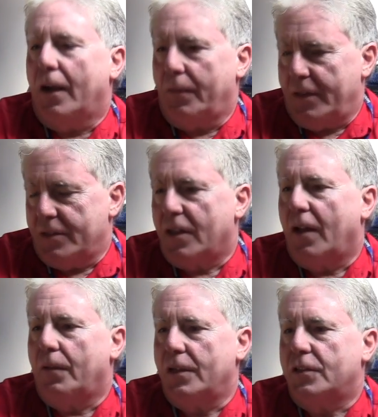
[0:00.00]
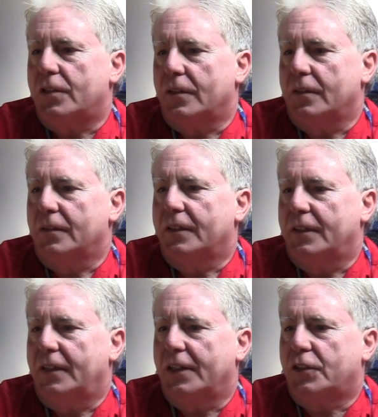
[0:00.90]
Yeah, I race the
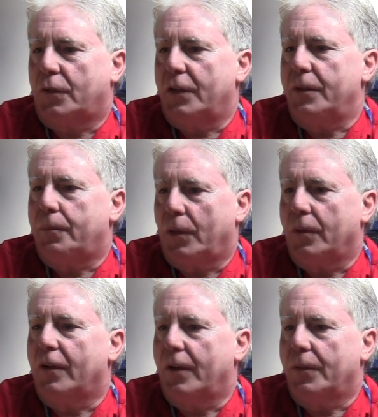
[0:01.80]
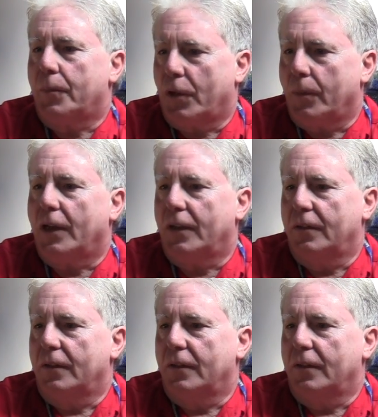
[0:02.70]
Get Screen program, the Pro Mod.